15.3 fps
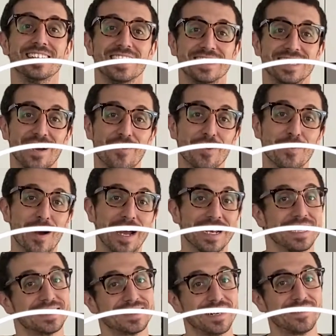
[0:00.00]
Ciao
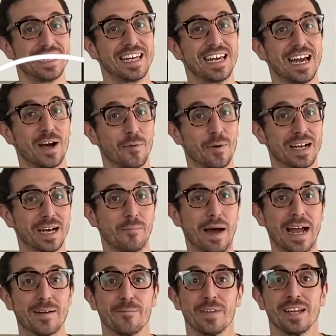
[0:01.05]
everyone, it's Davide here, welcome
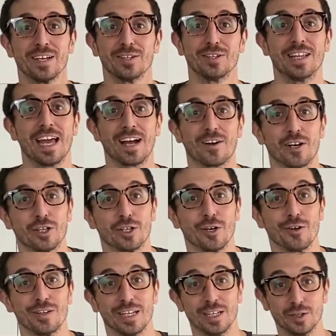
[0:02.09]
back. Today I'm going to show
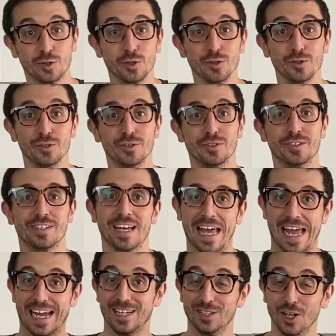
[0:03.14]
you the do's
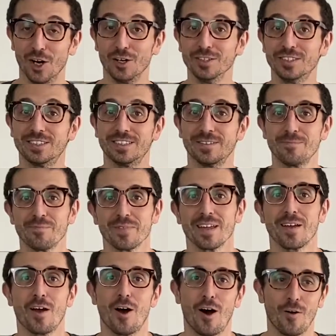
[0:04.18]
and don'ts
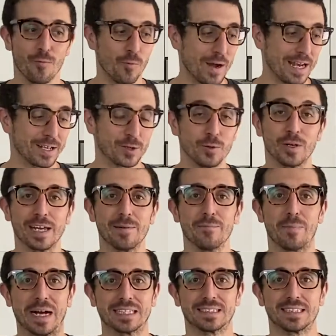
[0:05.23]
of when cooking
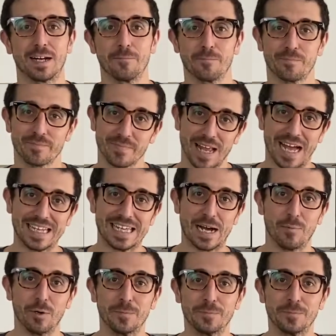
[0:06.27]
pasta. Andiamo.